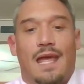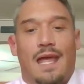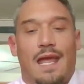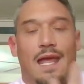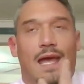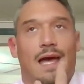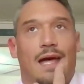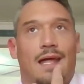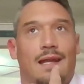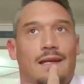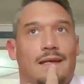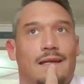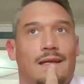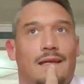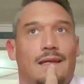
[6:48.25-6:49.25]

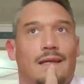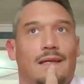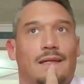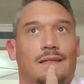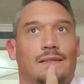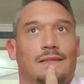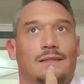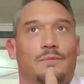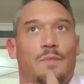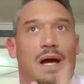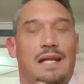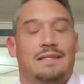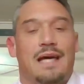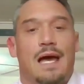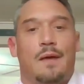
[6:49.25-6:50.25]
and
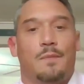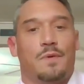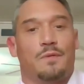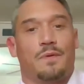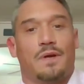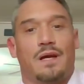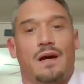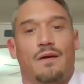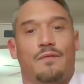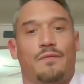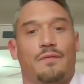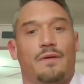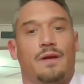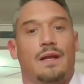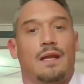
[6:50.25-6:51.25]
my time in
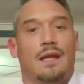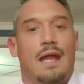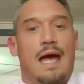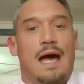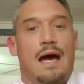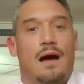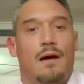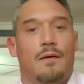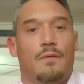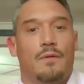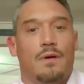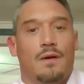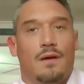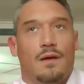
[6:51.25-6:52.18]
recovery now,